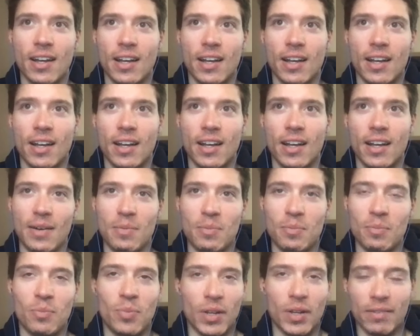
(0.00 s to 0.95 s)

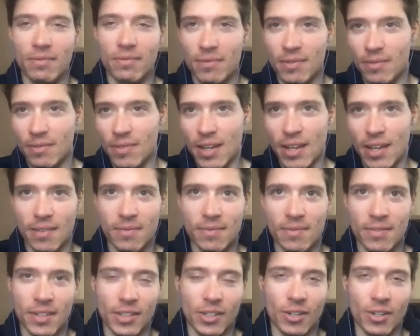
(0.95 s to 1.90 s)
But
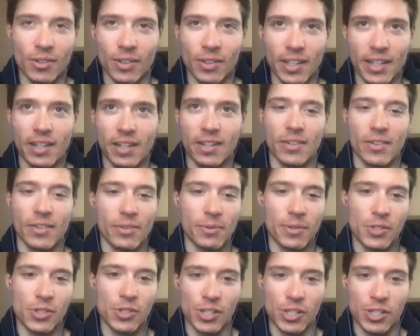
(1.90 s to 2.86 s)
they're currently under the
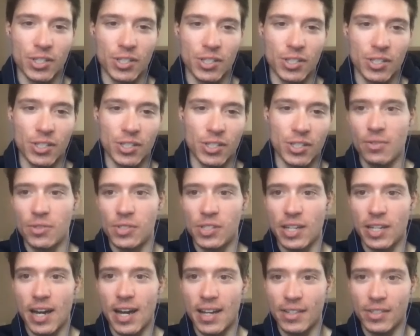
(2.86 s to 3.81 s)
restrictions of the
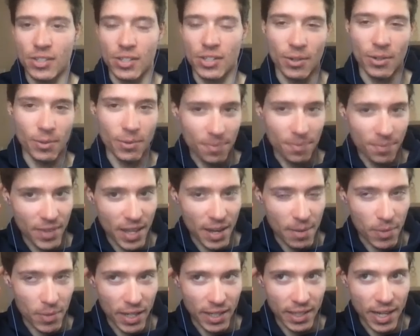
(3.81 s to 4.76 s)
UCI, so
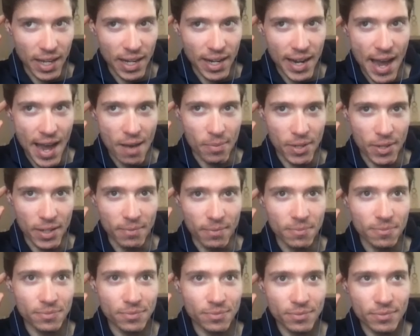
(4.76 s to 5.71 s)
that might not happen.
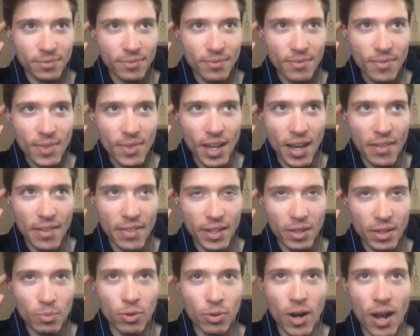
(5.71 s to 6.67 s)
I
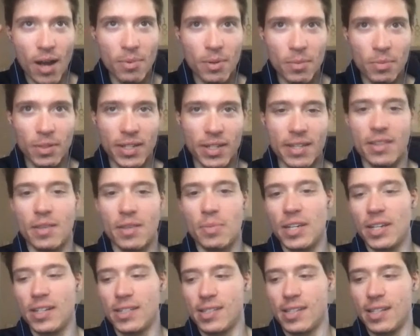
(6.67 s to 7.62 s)
think probably the
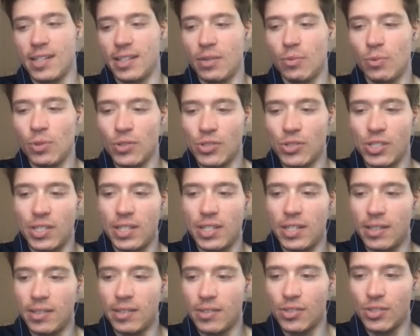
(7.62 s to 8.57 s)
biggest thing that we'll
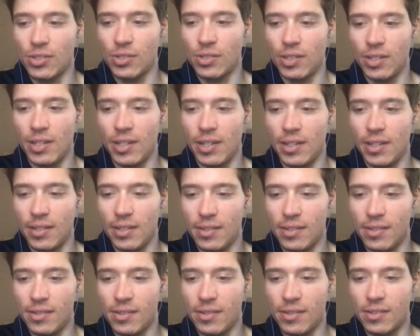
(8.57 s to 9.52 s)
see
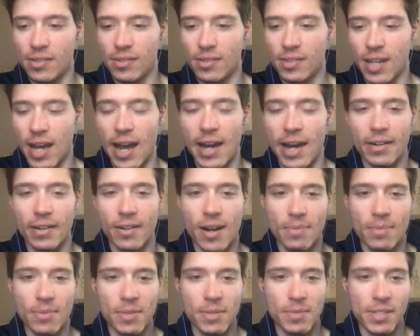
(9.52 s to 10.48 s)
is tire
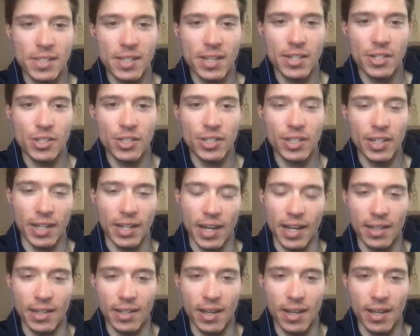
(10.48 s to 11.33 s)
optimization, and I